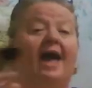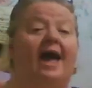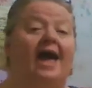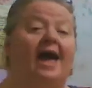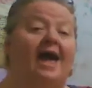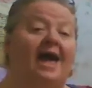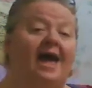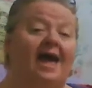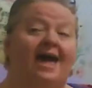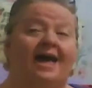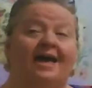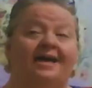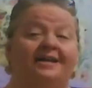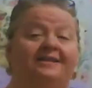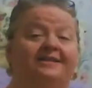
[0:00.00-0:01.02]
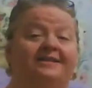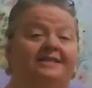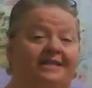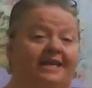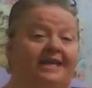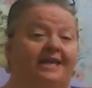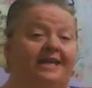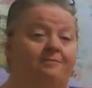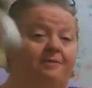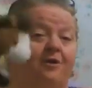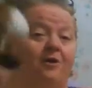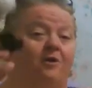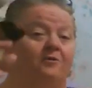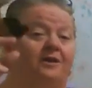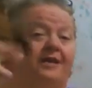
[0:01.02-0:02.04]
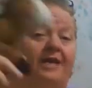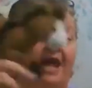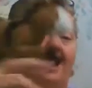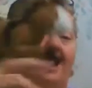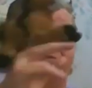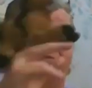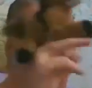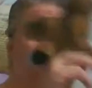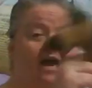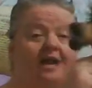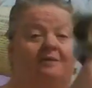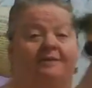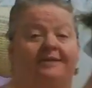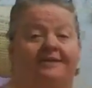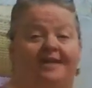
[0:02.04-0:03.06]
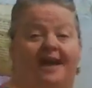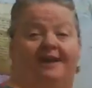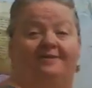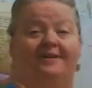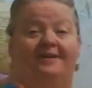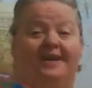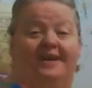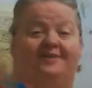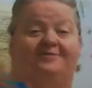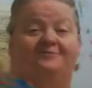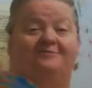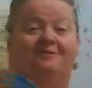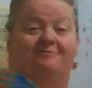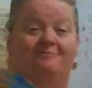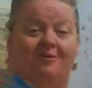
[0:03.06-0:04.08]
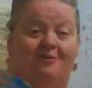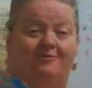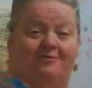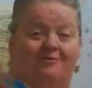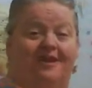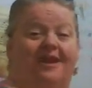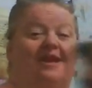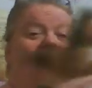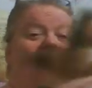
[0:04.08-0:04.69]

And see the pony galloping, galloping down the country road.